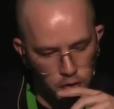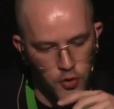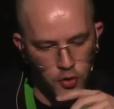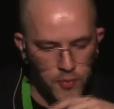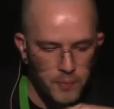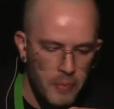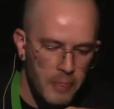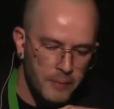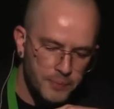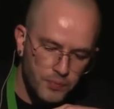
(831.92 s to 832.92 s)
do
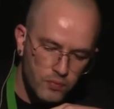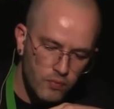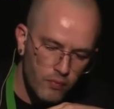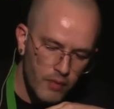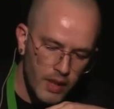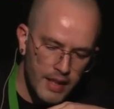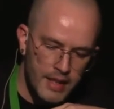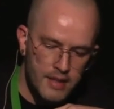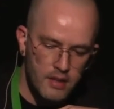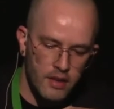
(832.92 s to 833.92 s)

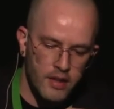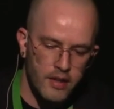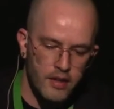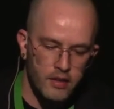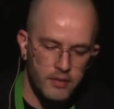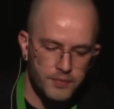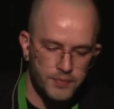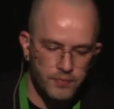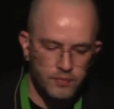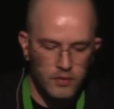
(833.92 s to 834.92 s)
is here
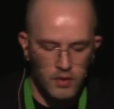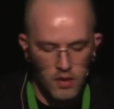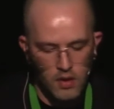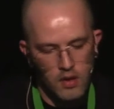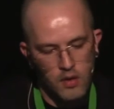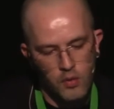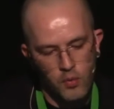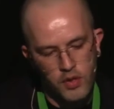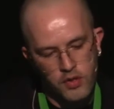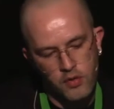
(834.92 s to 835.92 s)

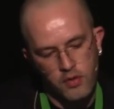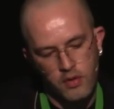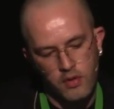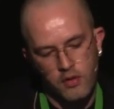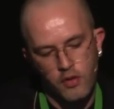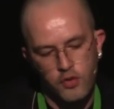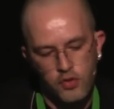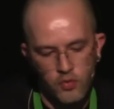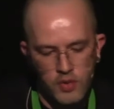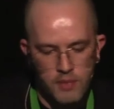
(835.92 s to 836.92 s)
we should
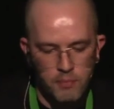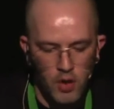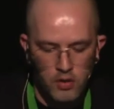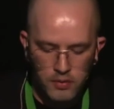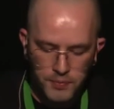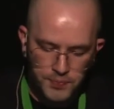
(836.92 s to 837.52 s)
use respond.